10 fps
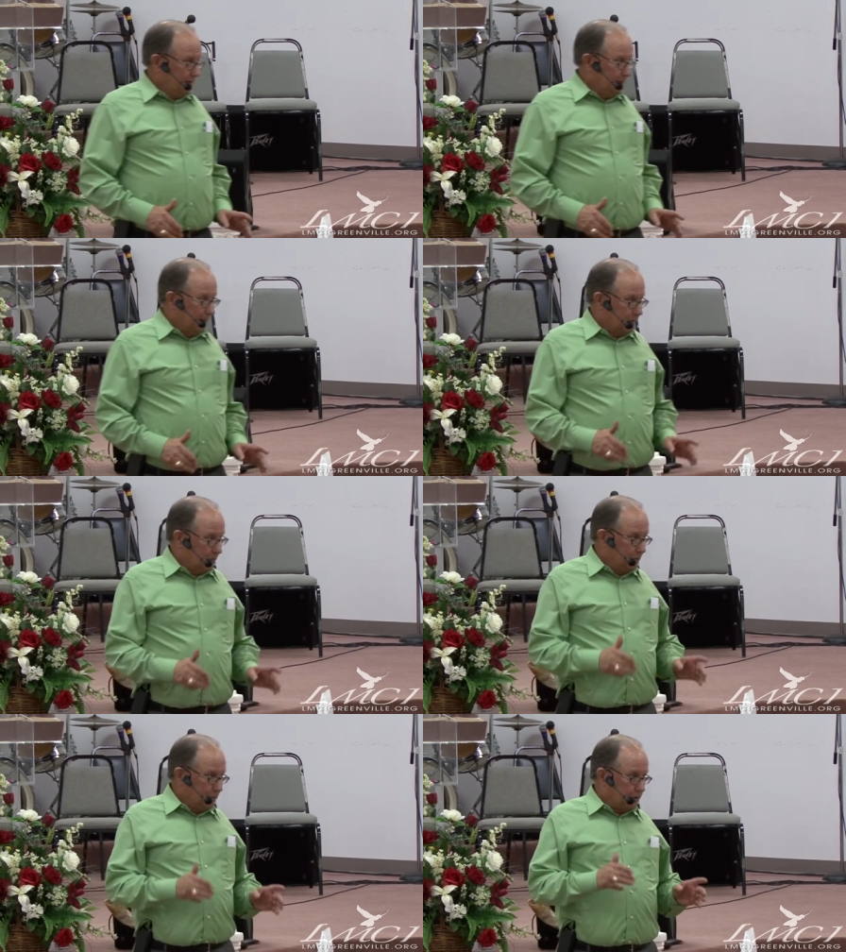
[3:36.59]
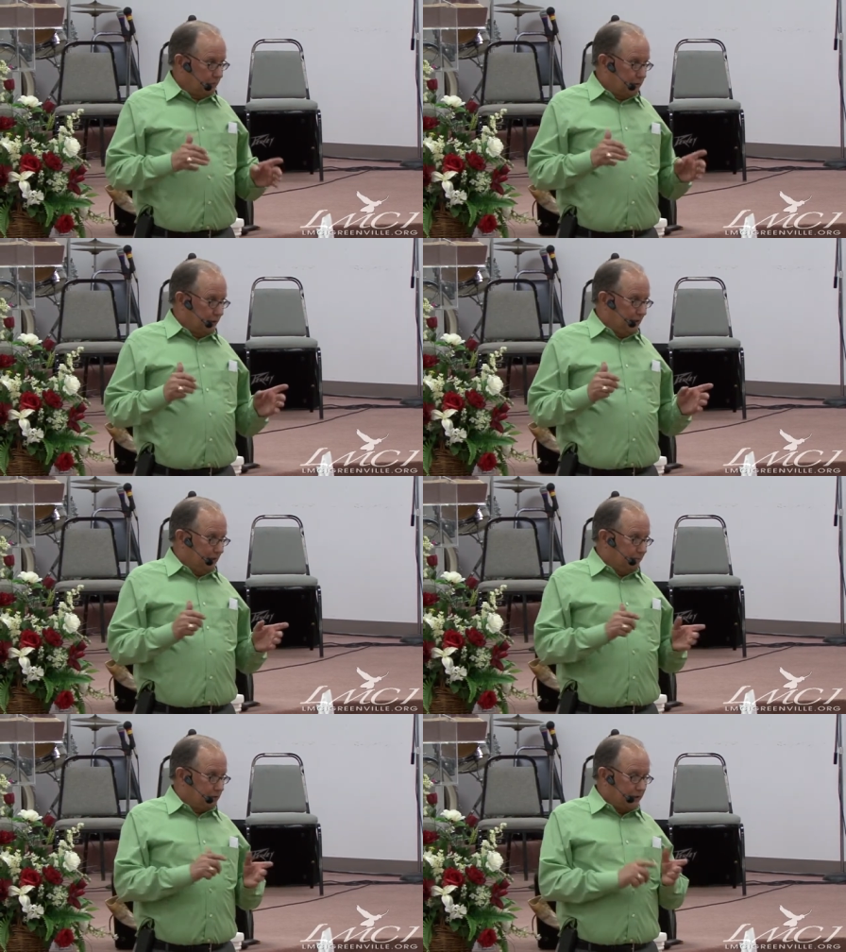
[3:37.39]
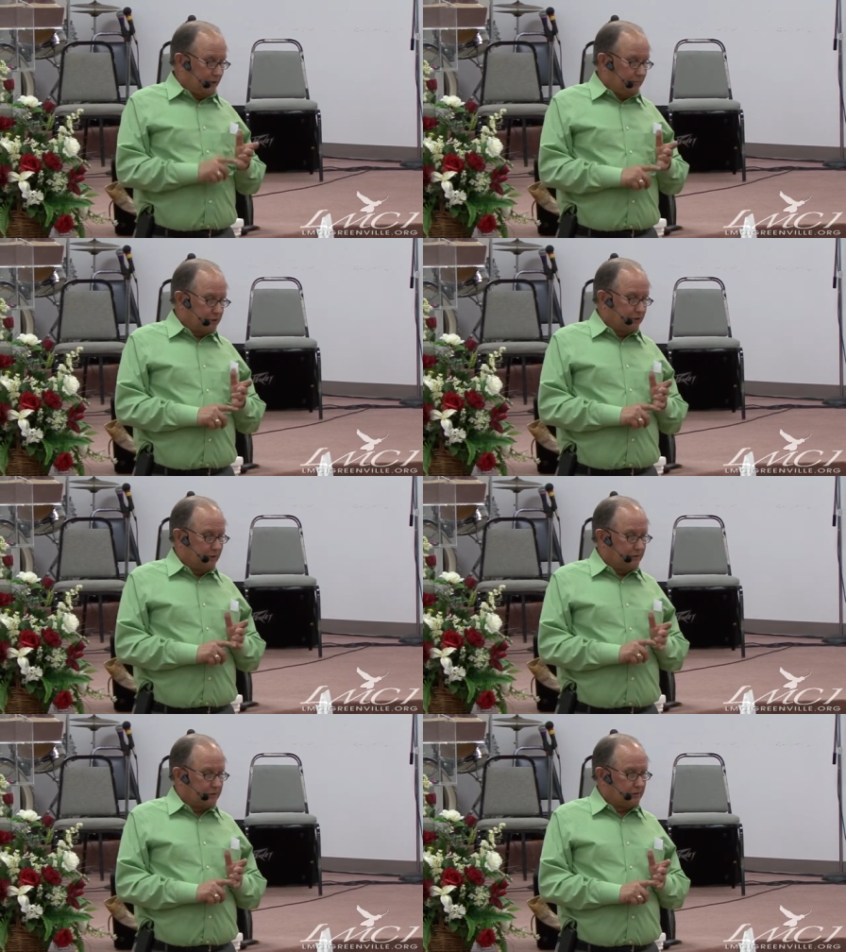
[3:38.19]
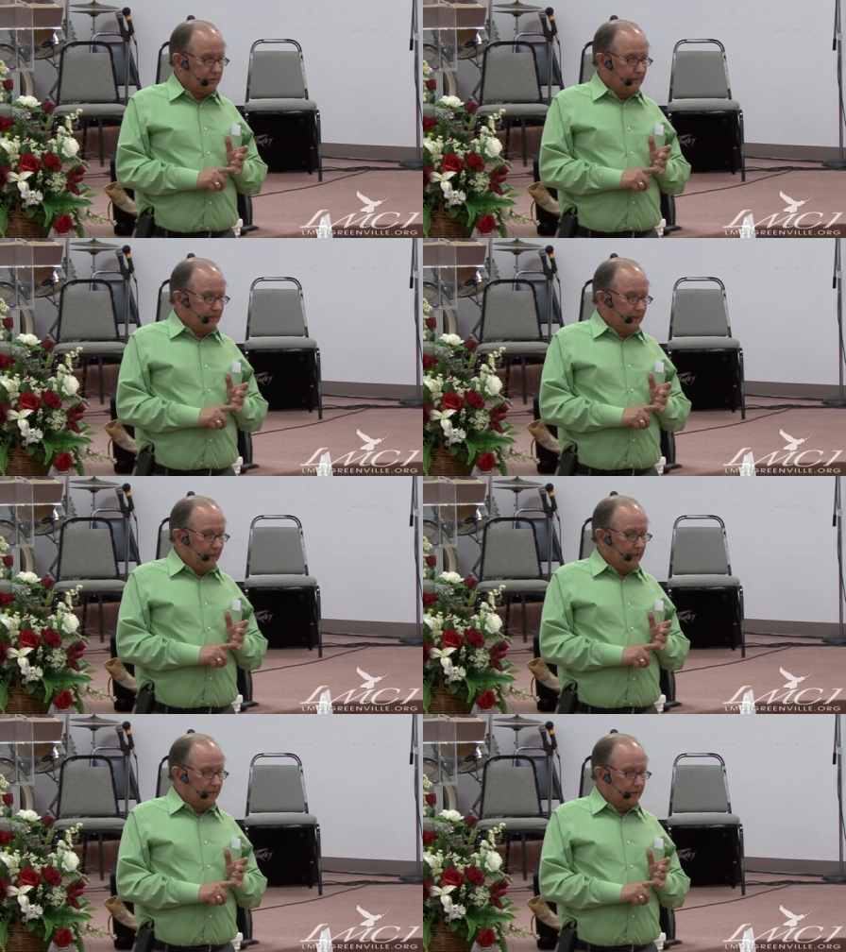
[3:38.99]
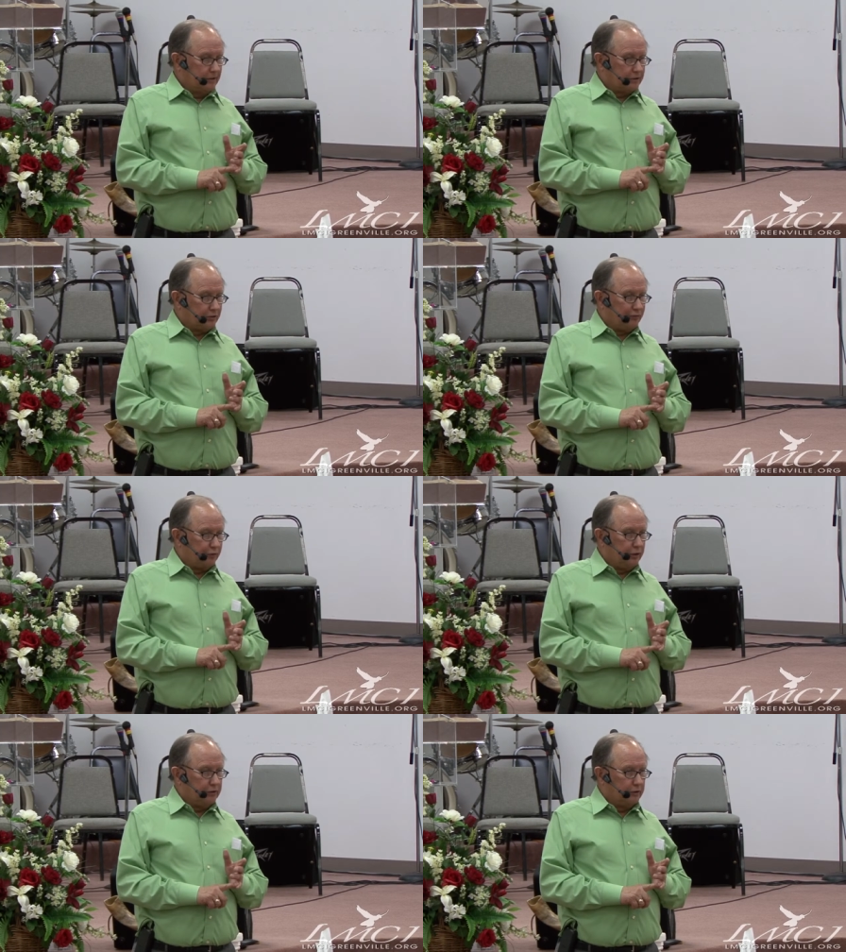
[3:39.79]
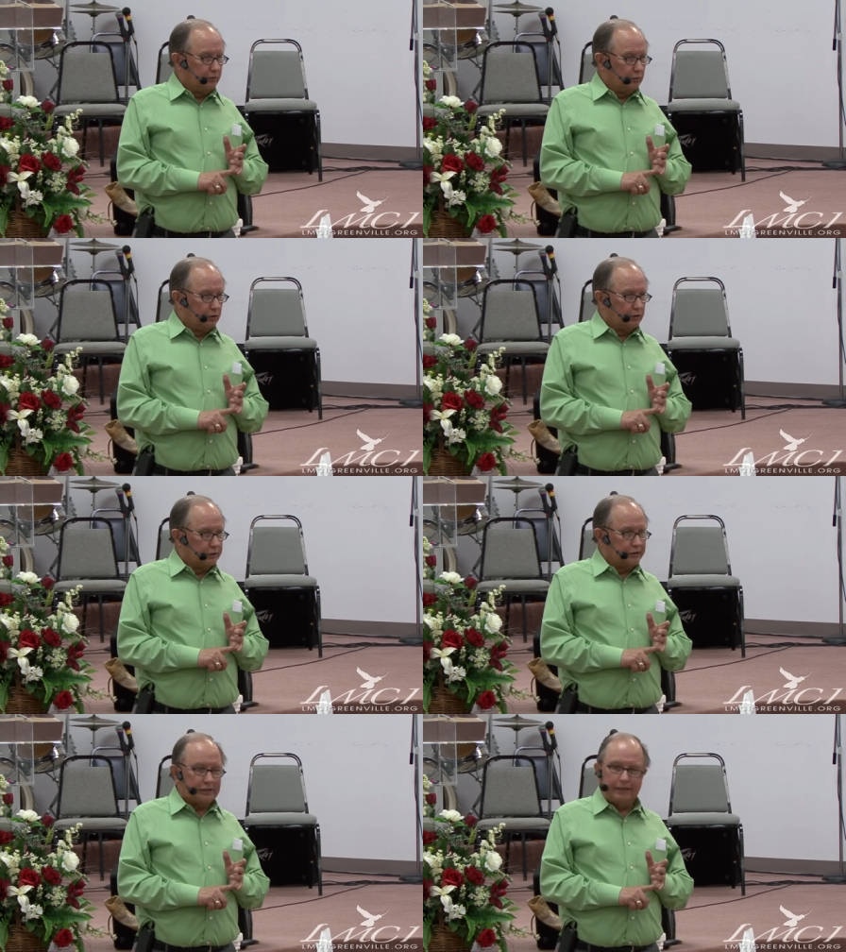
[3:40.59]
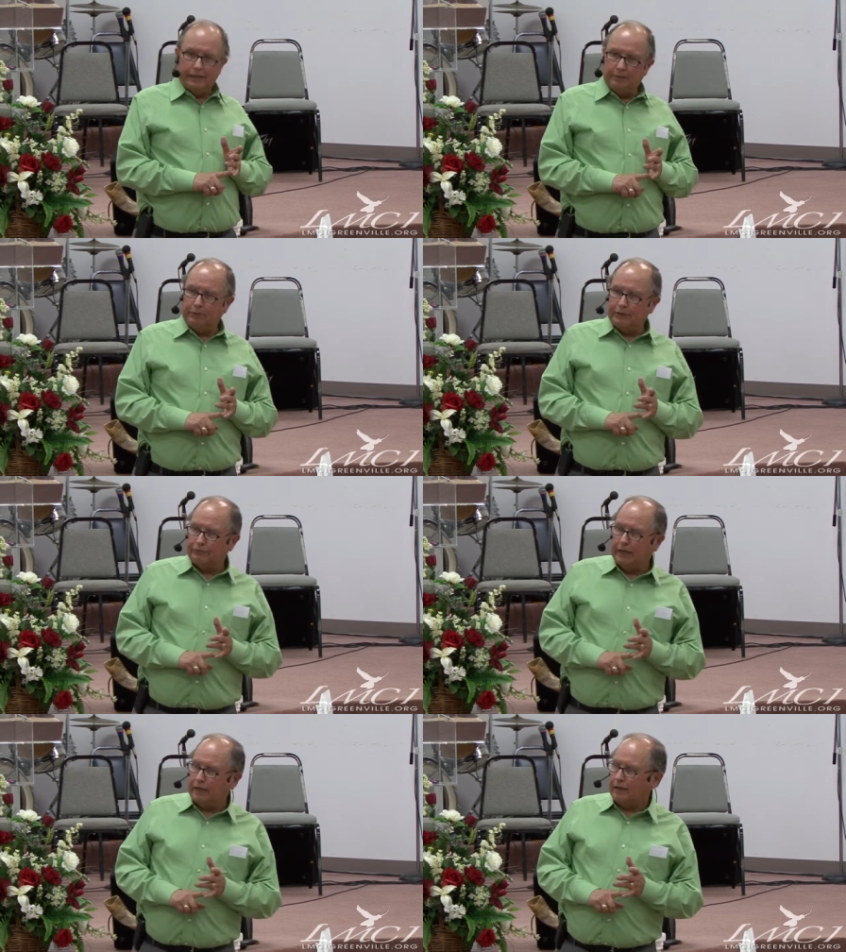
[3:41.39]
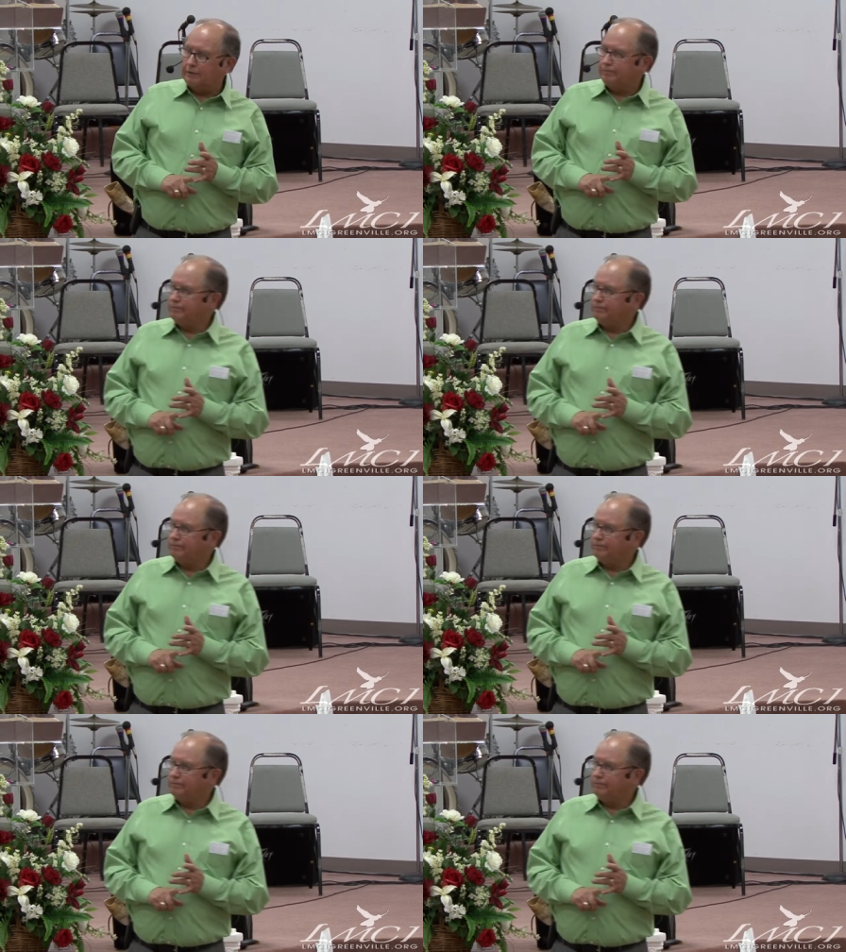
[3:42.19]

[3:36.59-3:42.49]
Now, the book of James, James says, He that is a friend of the world is an enemy of God.